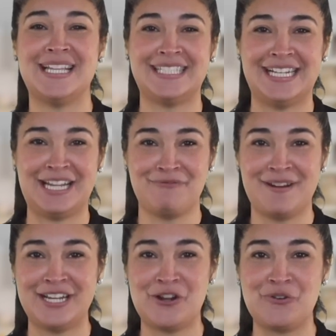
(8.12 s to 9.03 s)
Natalia
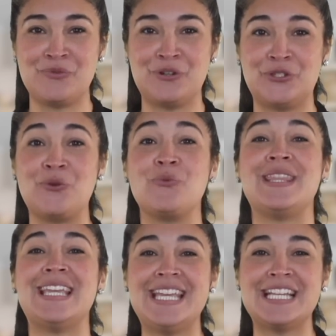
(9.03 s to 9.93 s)
Rhinehart, Realtor with
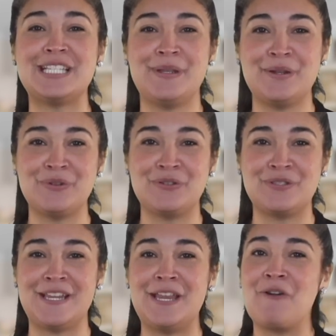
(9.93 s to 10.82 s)
eXp
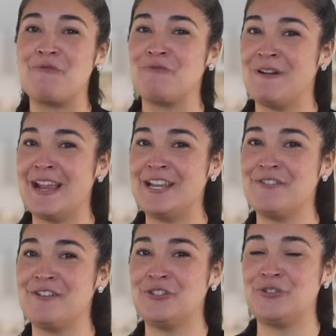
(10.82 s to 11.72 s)
Realty right
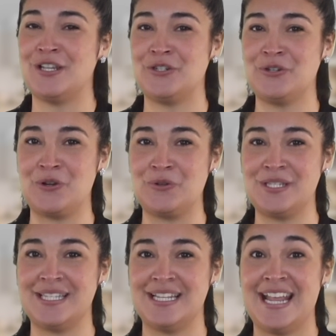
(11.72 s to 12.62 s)
here on the Treasure
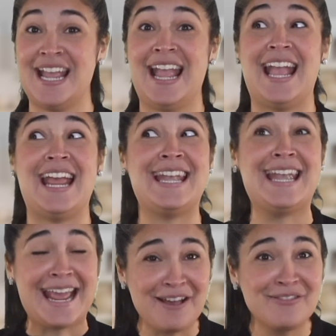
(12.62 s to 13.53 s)
Coast. And
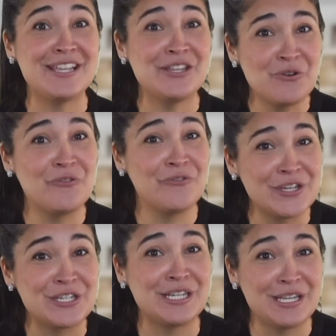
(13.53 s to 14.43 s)
now that you
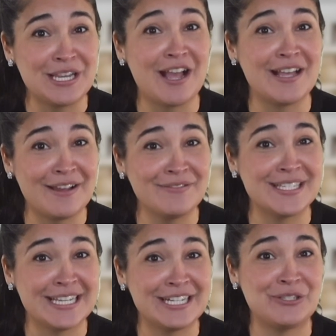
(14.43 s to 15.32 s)
officially have
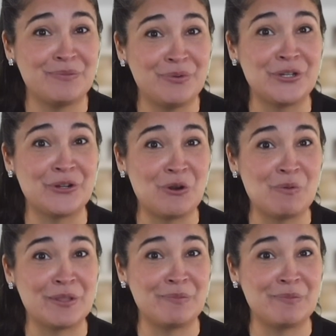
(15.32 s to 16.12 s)
decided to put your home on the